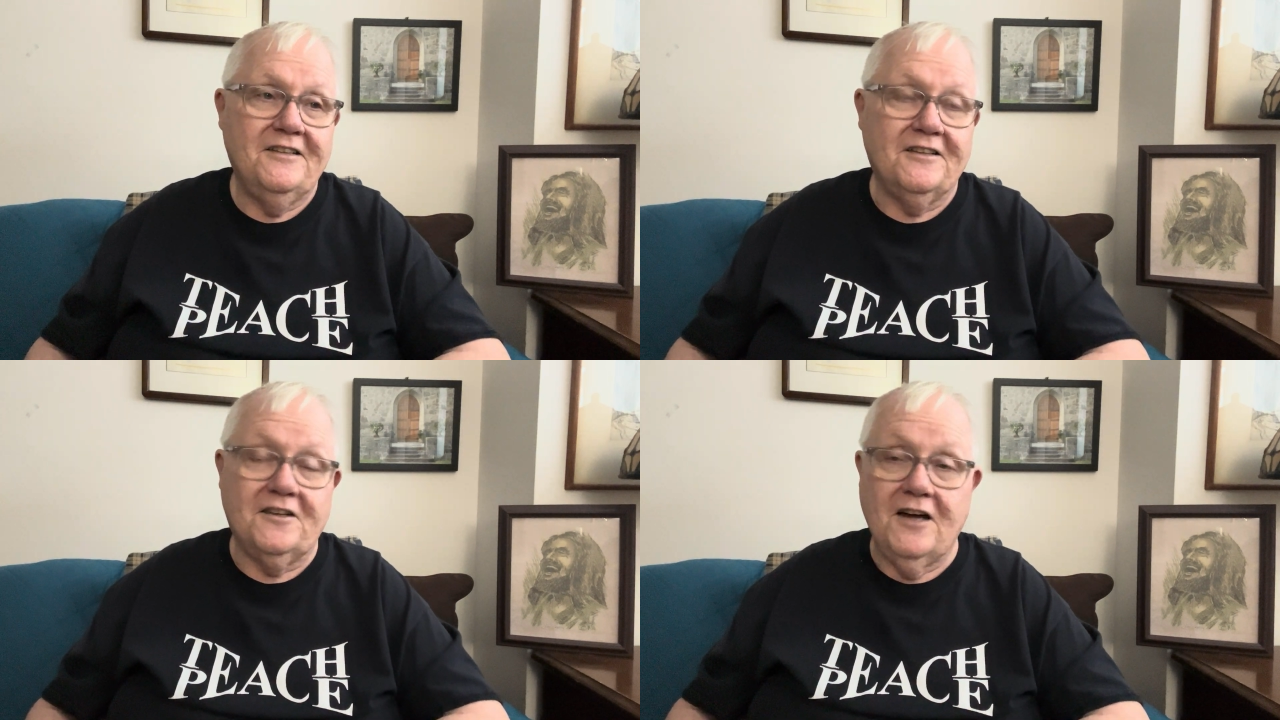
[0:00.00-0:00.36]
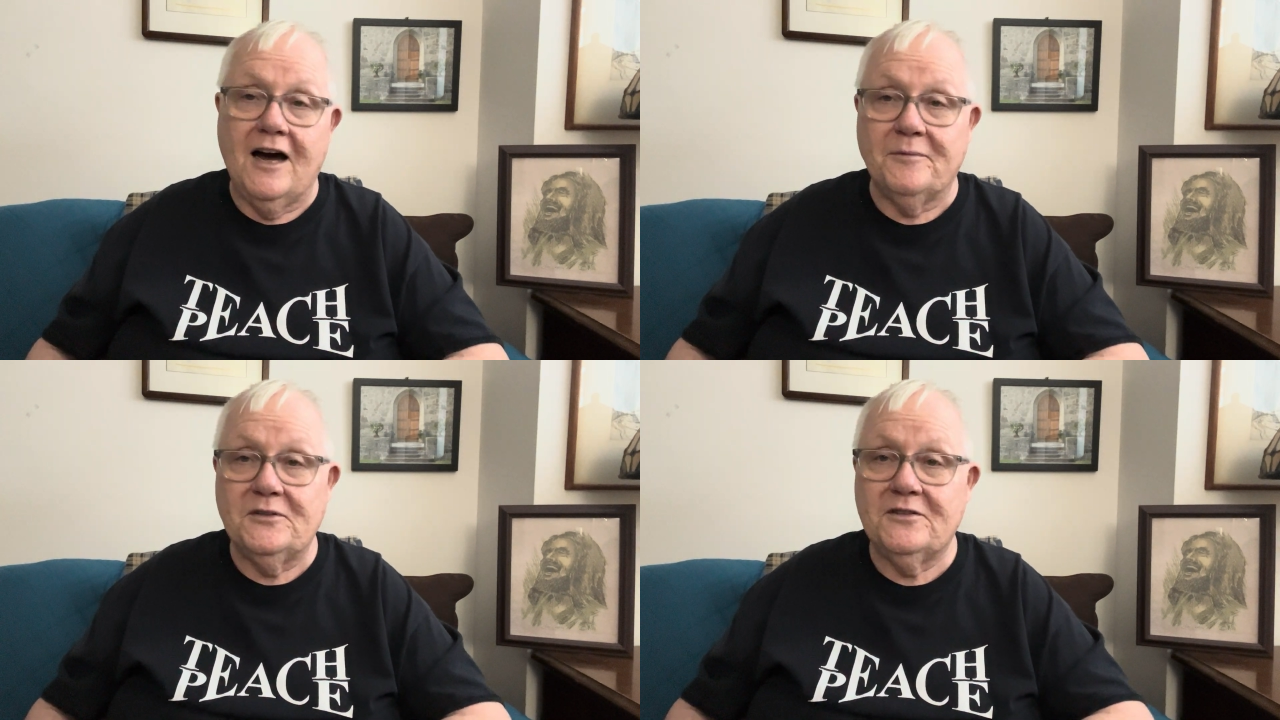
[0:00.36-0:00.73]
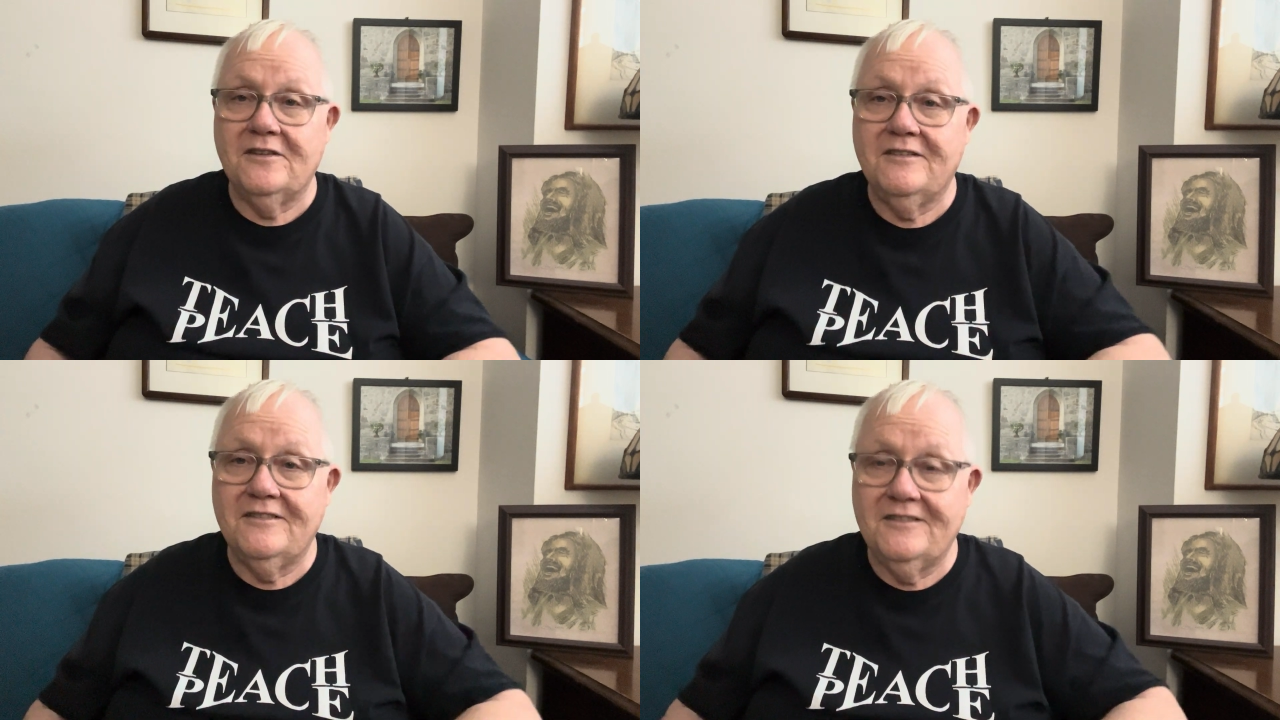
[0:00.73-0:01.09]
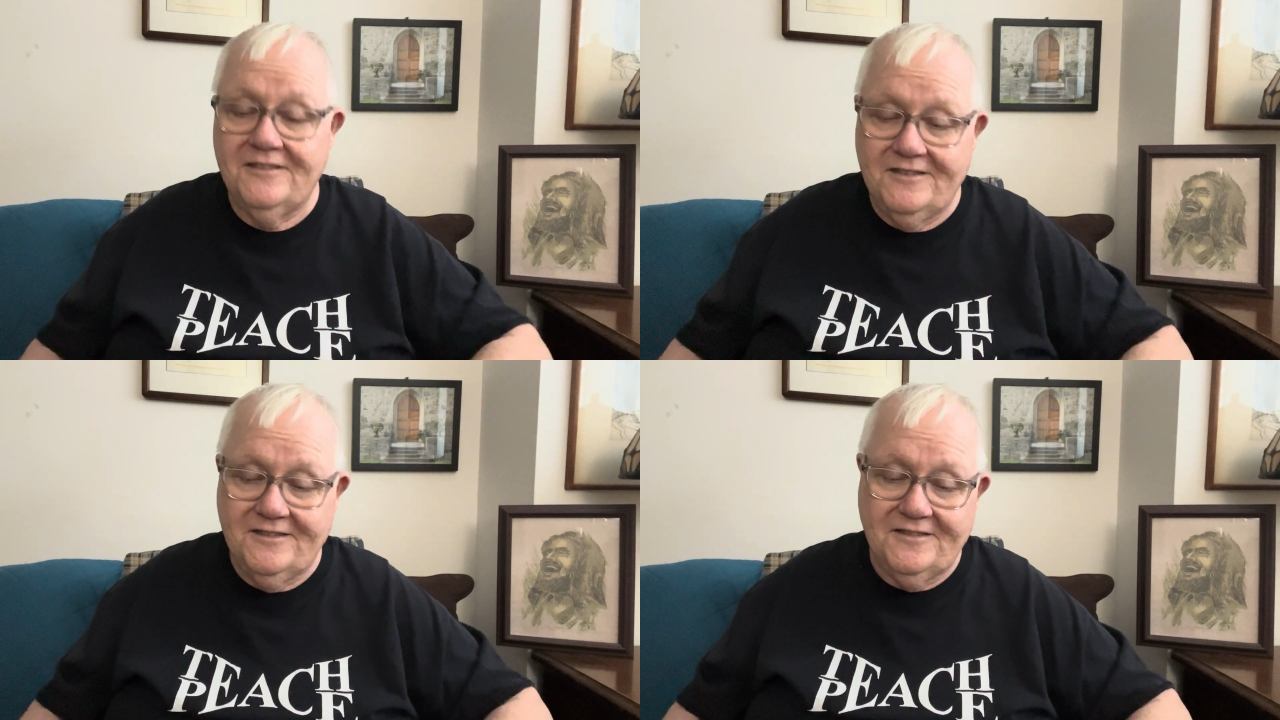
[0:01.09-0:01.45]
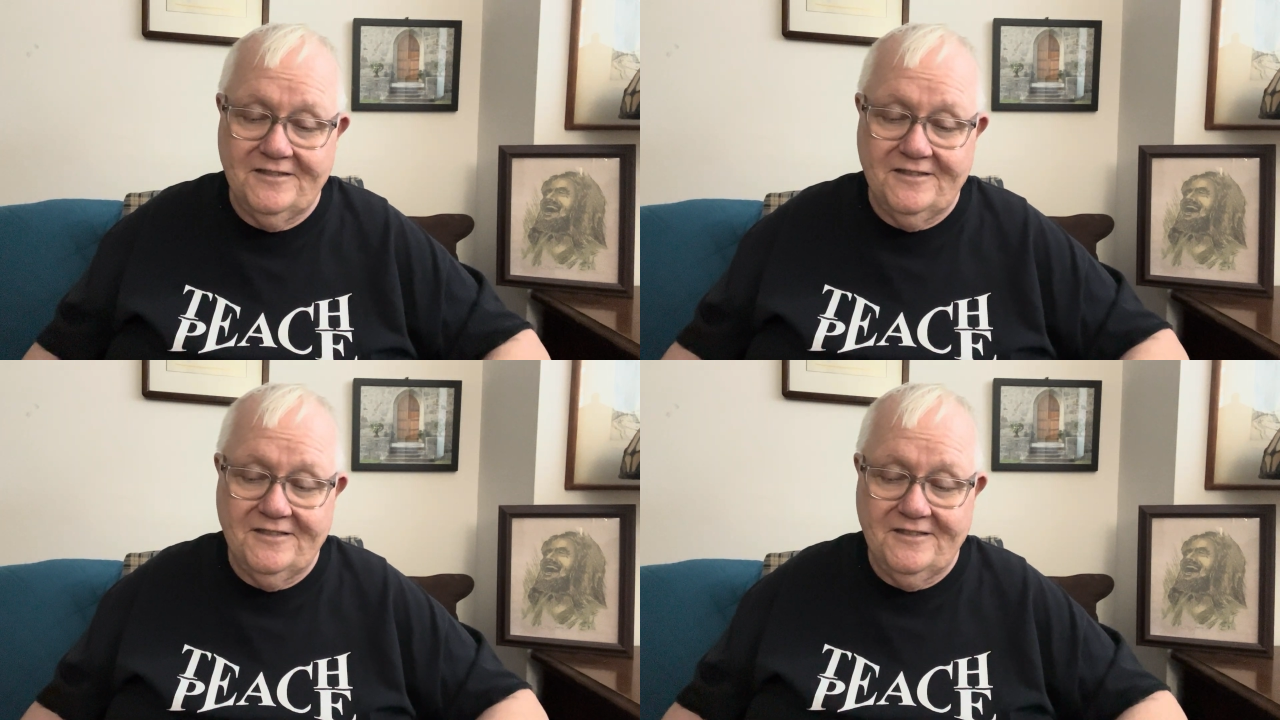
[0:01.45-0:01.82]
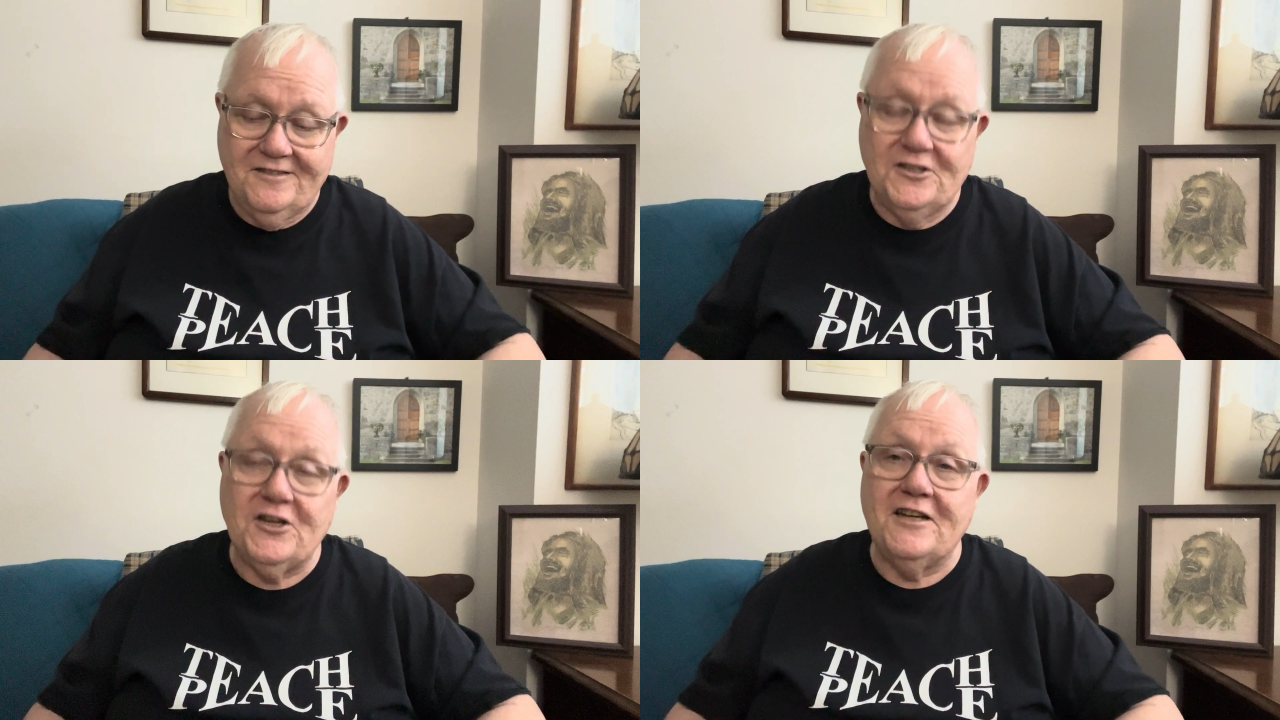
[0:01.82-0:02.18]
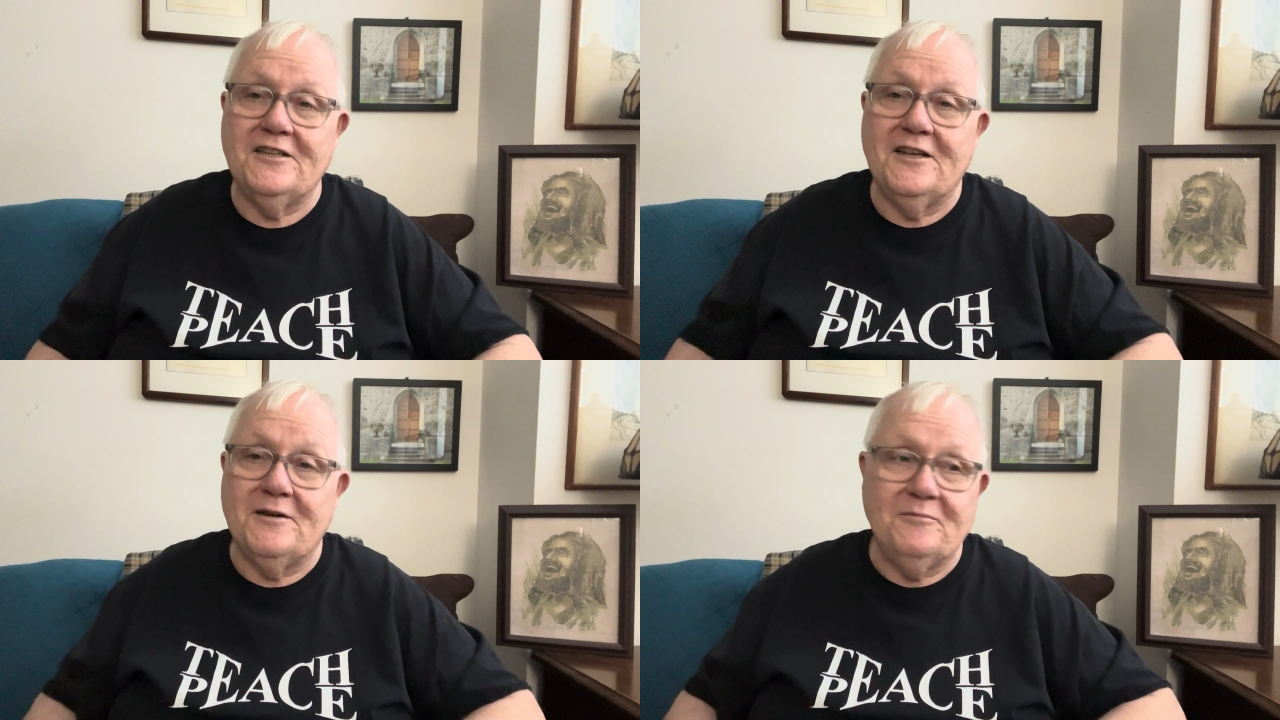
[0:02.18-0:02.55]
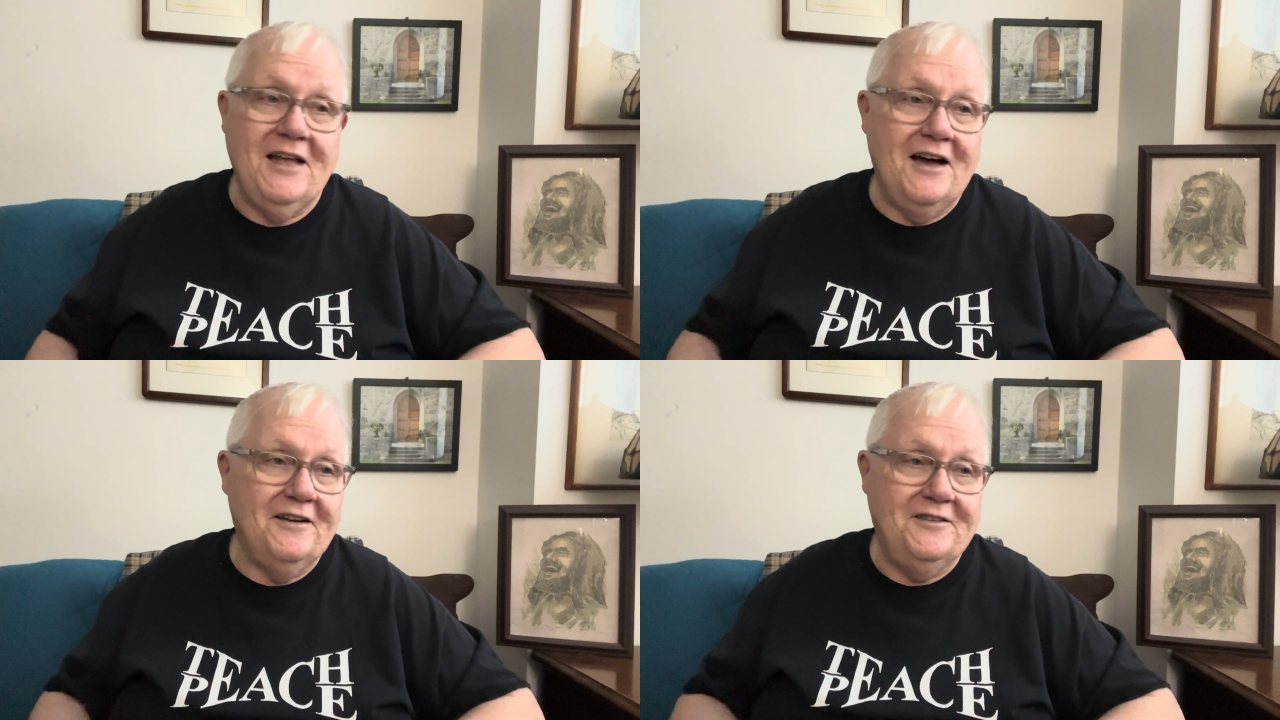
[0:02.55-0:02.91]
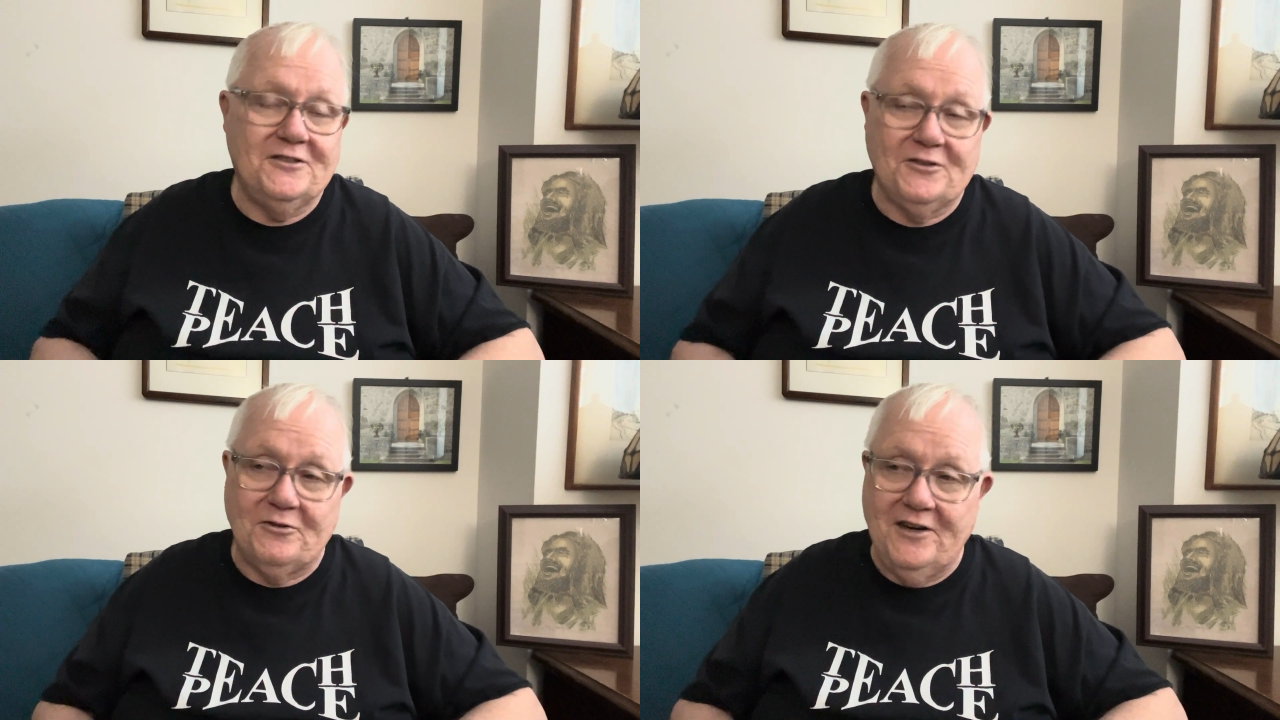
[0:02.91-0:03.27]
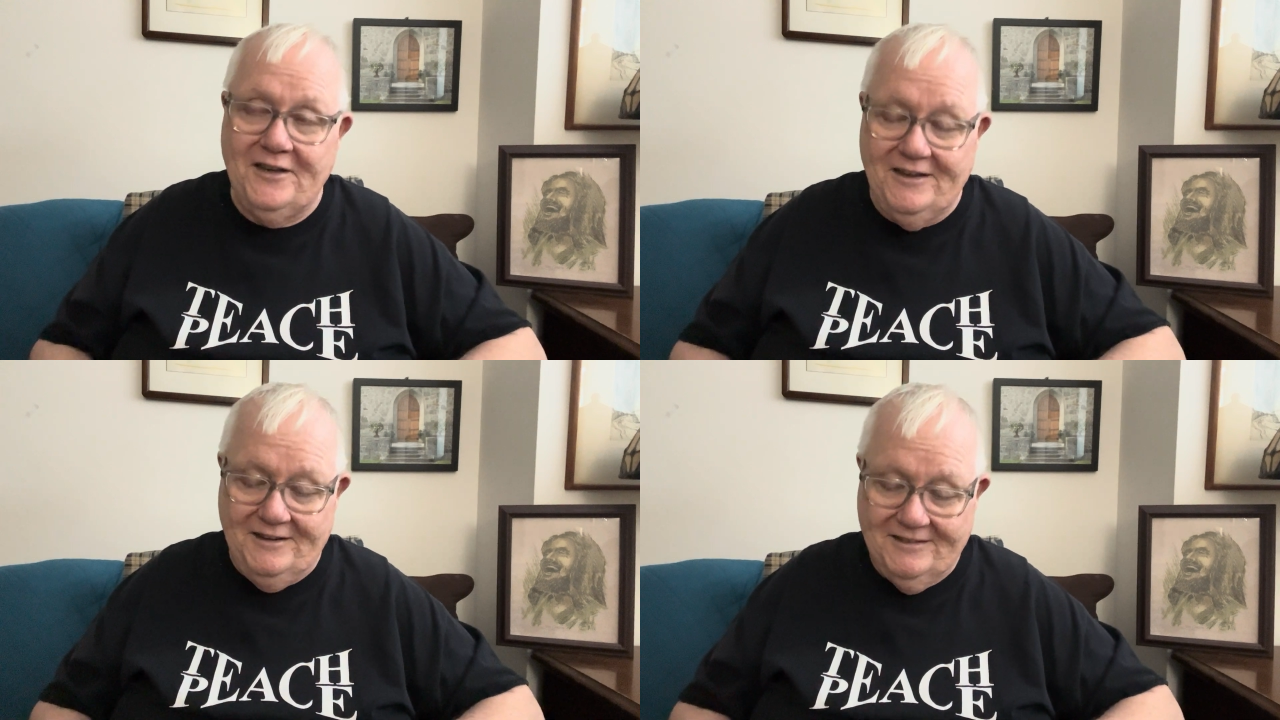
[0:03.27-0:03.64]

the cops chasing him down the street.